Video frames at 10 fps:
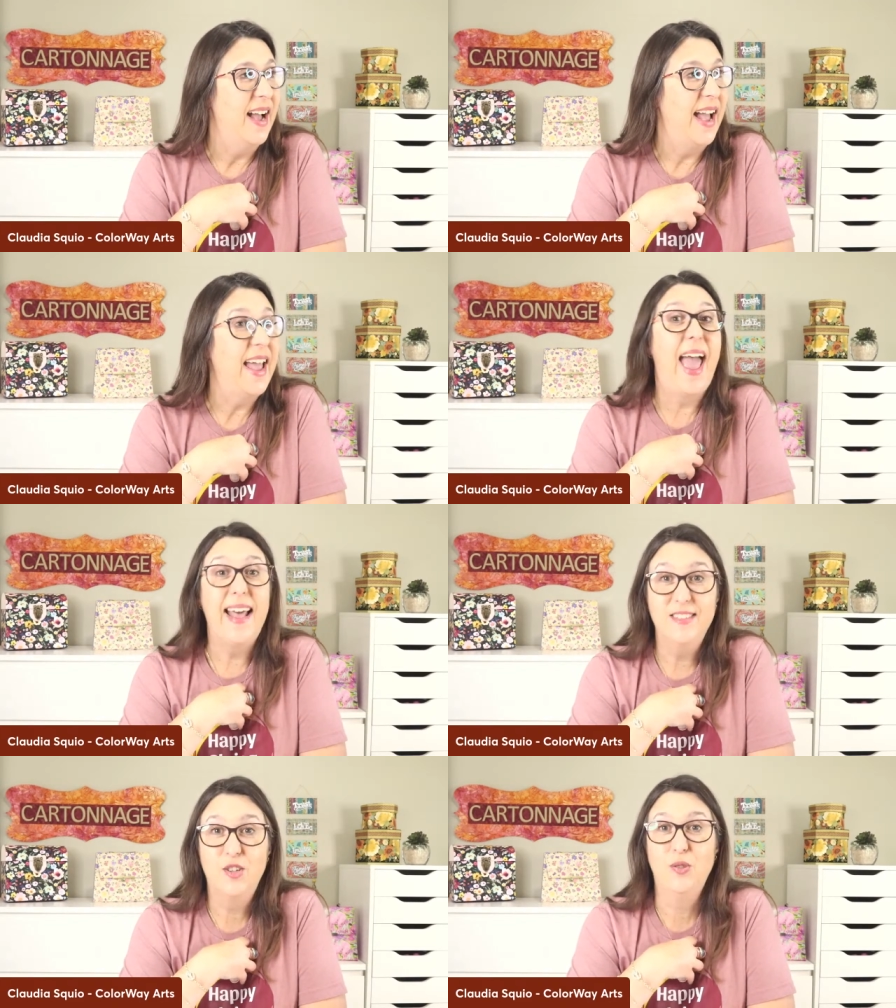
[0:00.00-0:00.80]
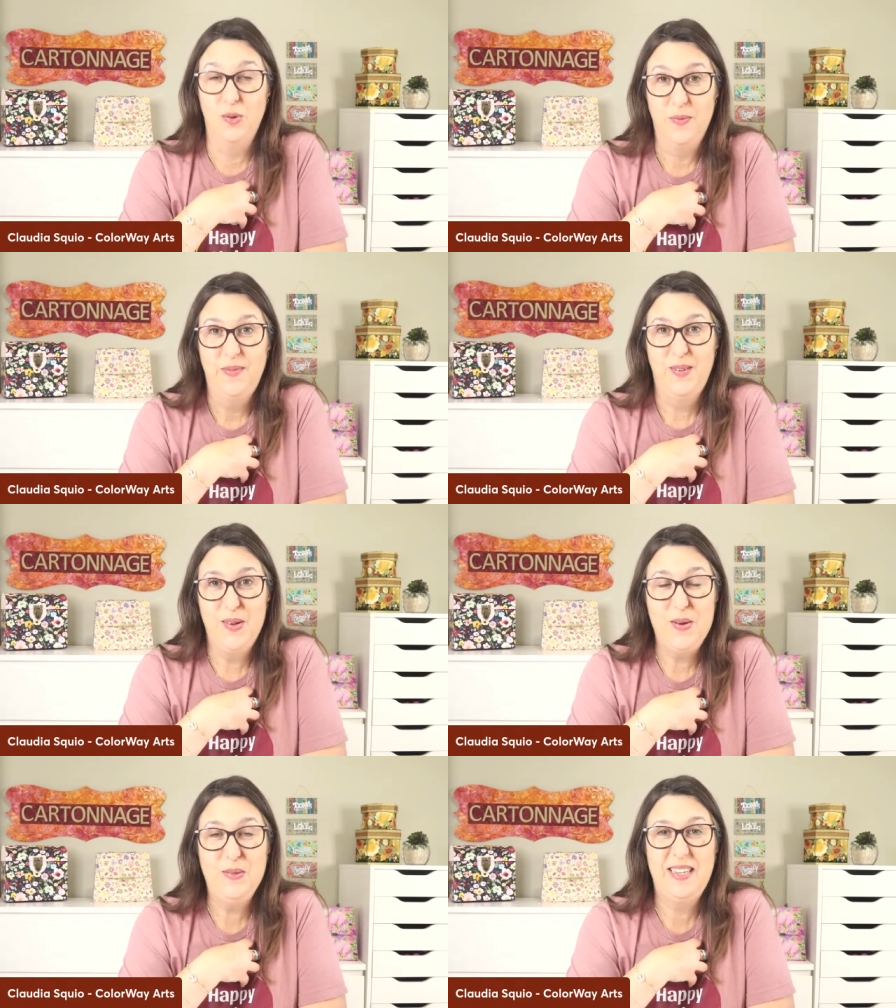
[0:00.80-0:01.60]
I had to do. You
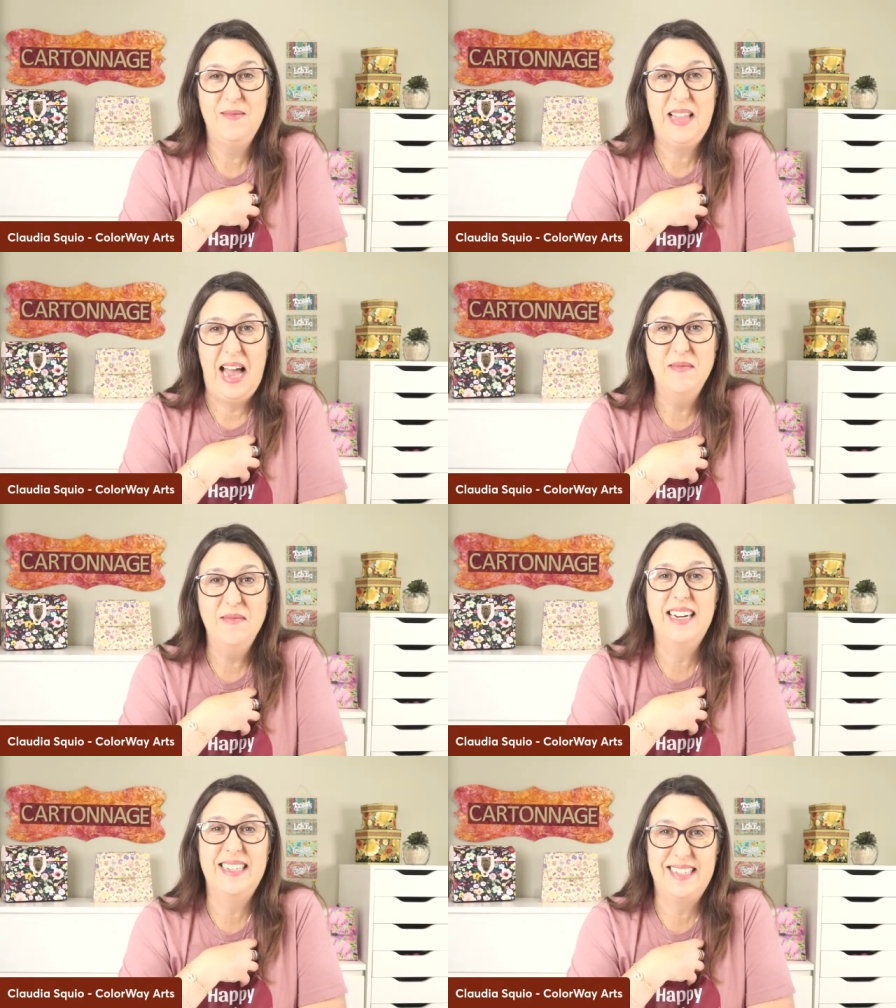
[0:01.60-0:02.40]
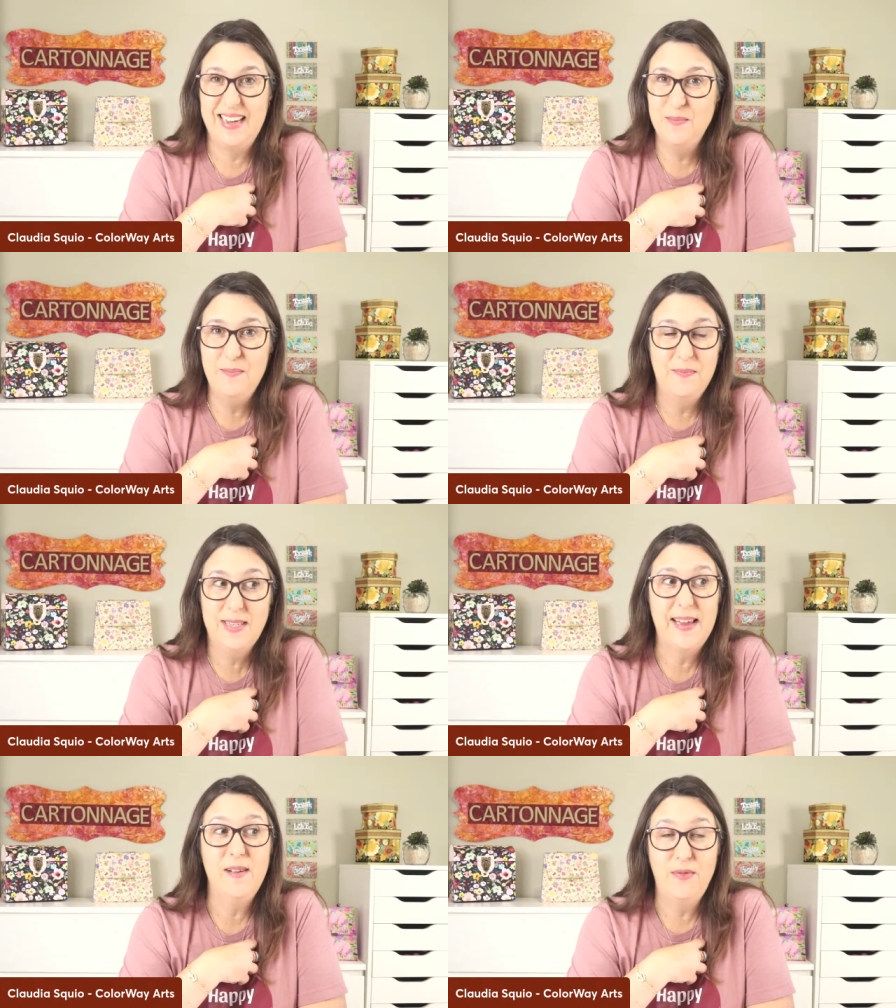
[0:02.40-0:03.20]
know, sometimes there's some
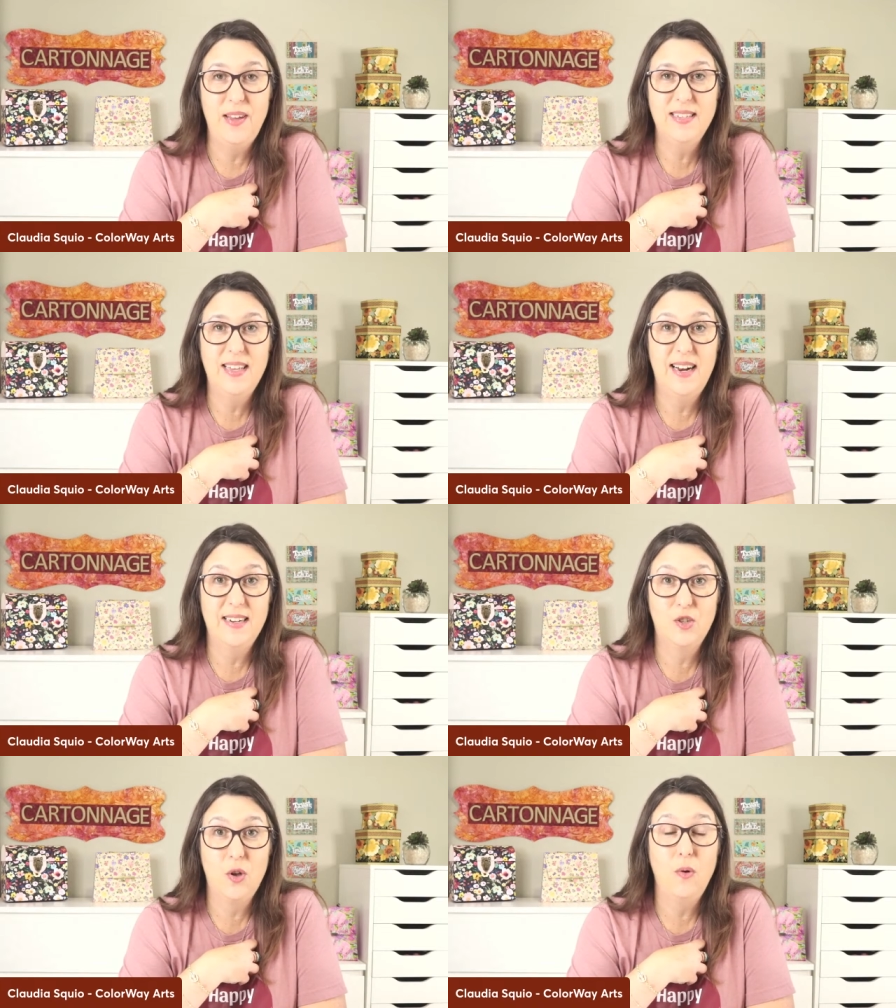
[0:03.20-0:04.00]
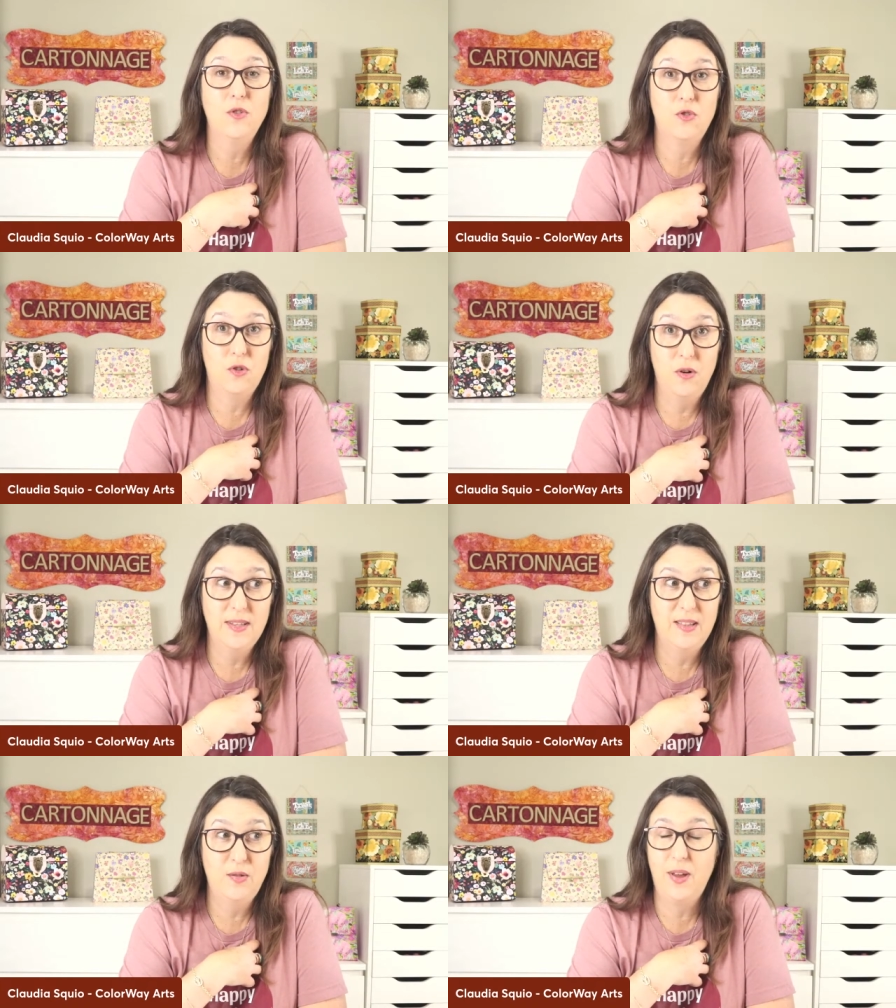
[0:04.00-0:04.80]
some things that are so
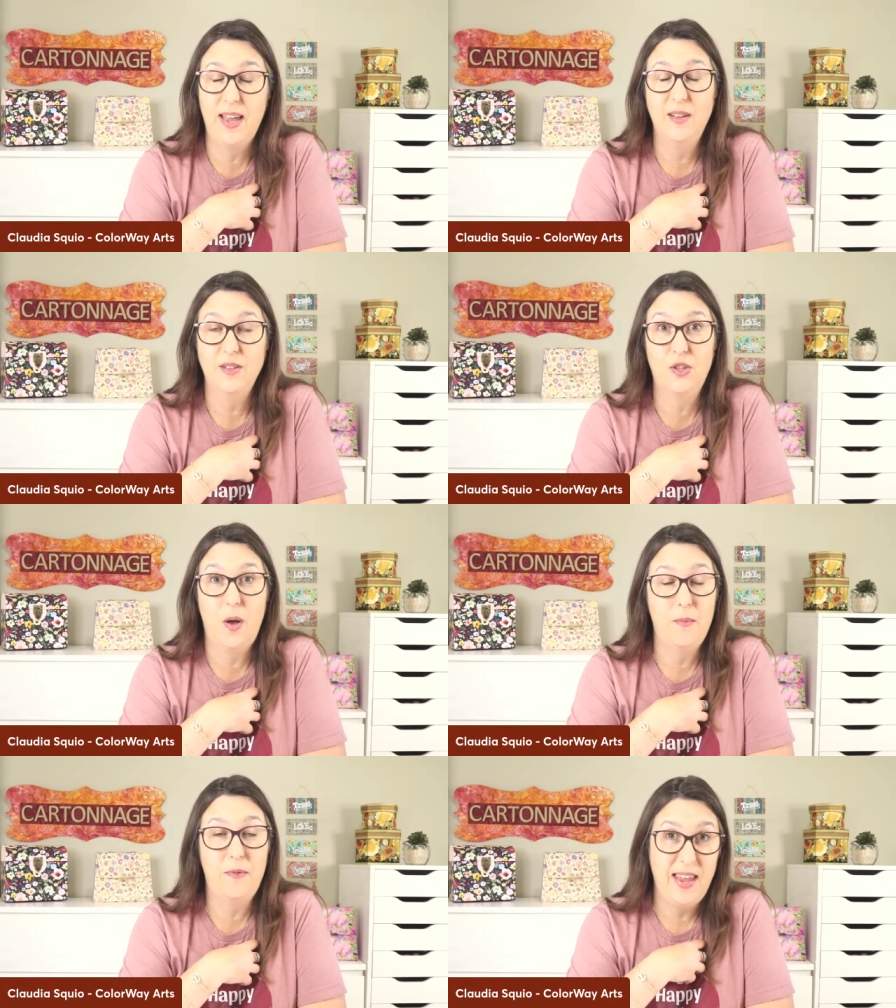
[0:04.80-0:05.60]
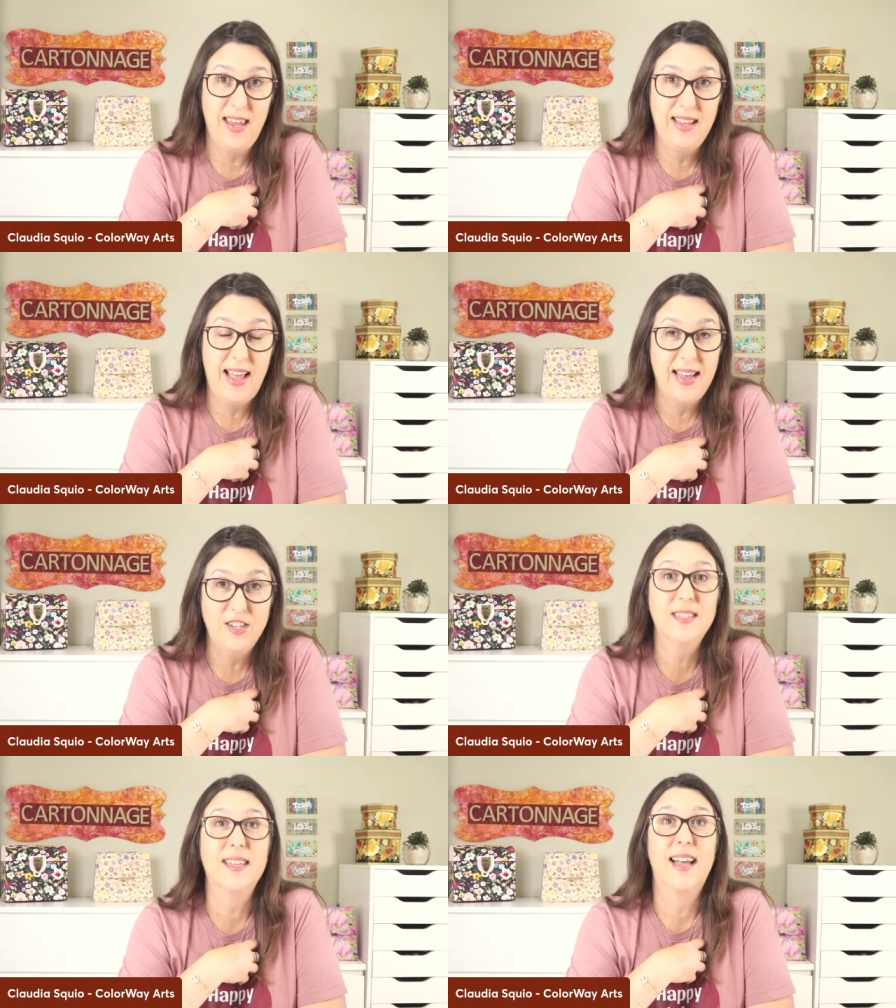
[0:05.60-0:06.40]
strong that you cannot stop thinking. I
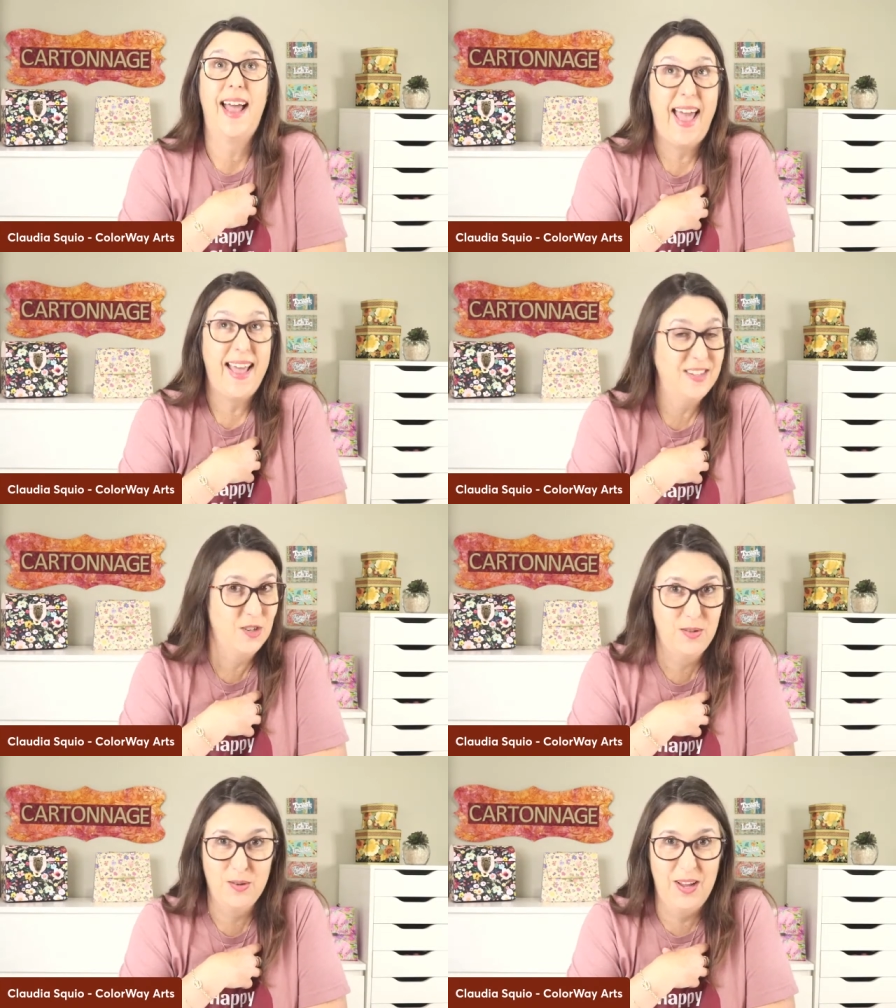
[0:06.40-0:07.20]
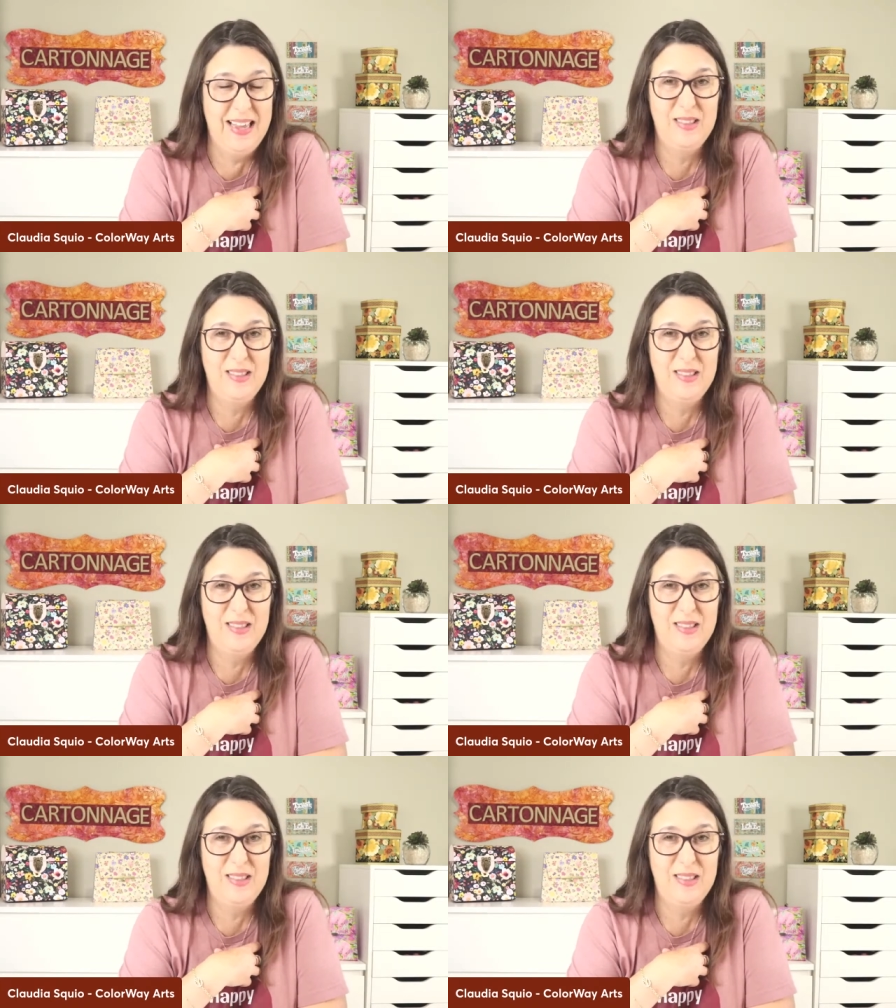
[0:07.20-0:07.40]
just had to do.